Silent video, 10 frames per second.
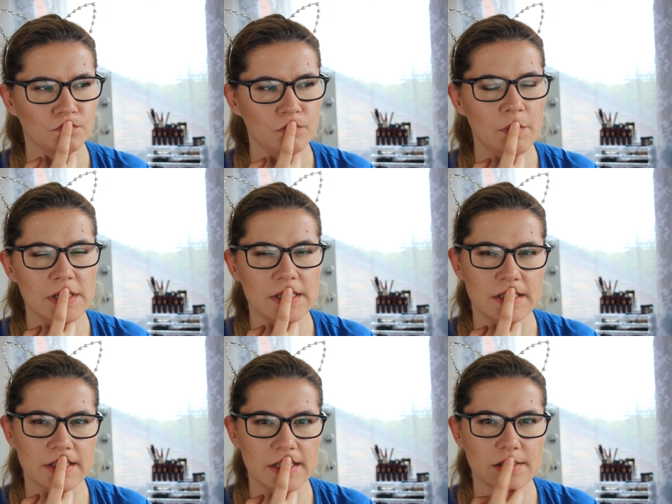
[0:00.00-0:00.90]
maybe
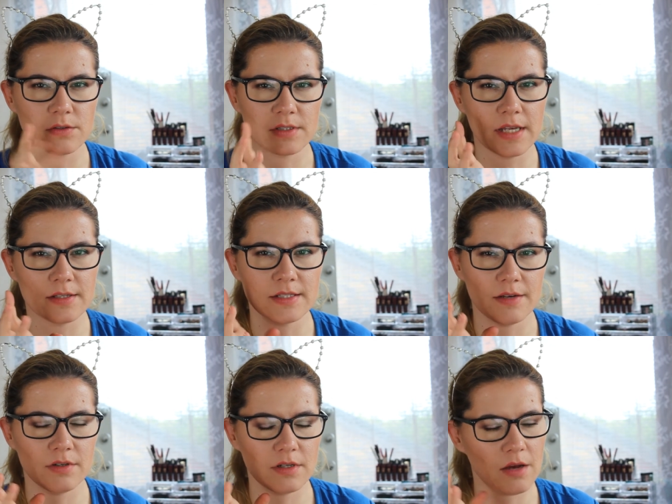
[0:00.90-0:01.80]
six or
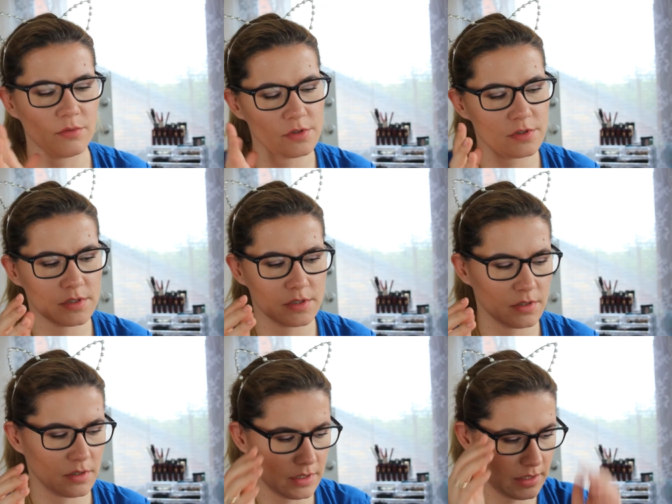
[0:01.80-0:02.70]
seven hours
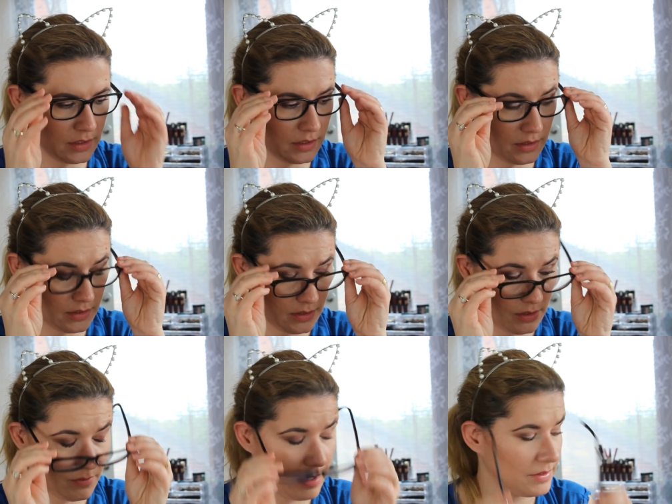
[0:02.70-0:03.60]

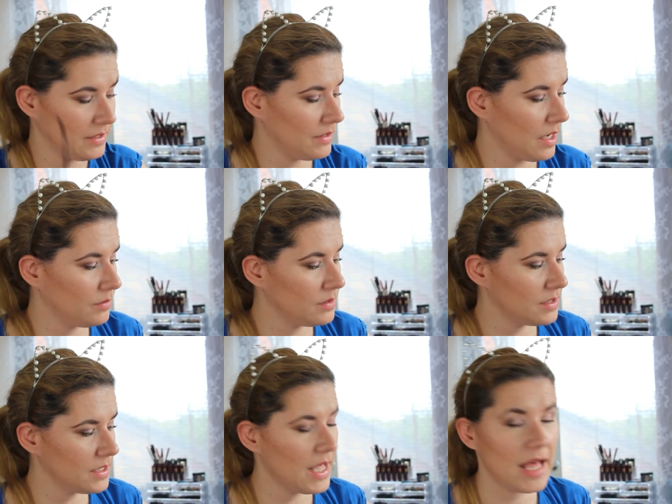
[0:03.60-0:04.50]
around seven
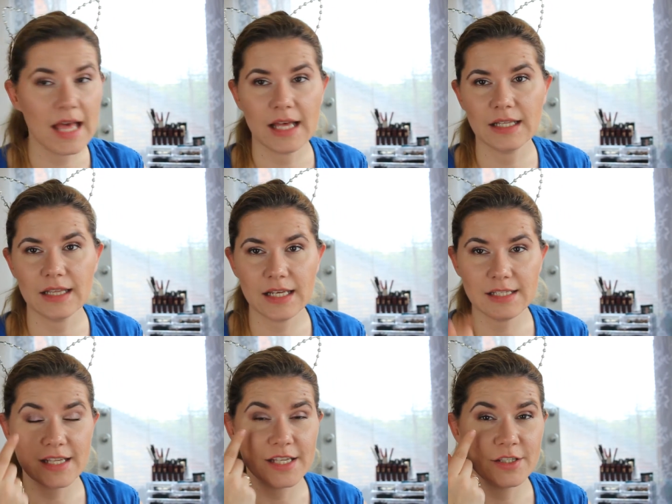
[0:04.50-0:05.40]
hours and
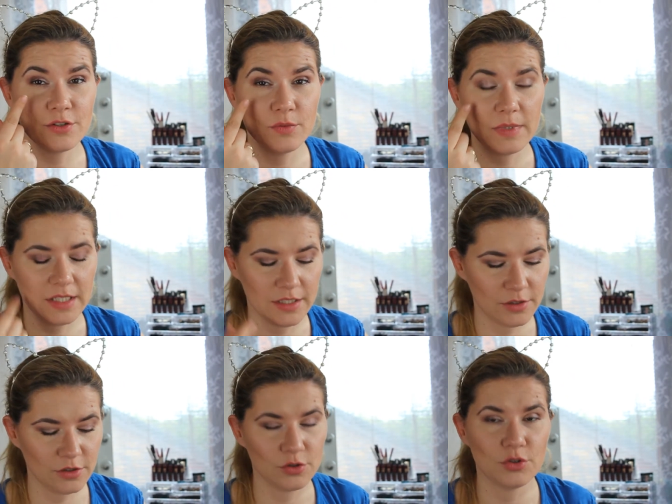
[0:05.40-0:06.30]
let's zoom
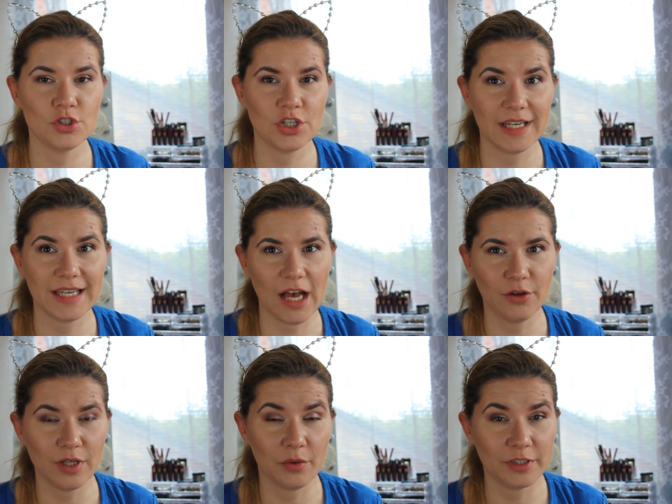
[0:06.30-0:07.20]
in to check
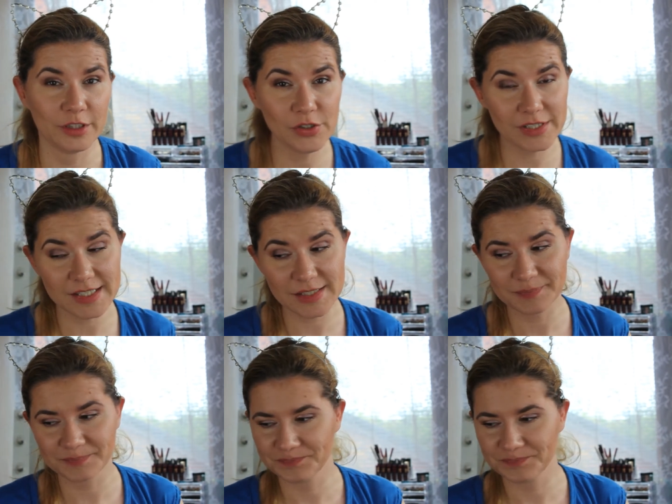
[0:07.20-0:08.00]
out how it looks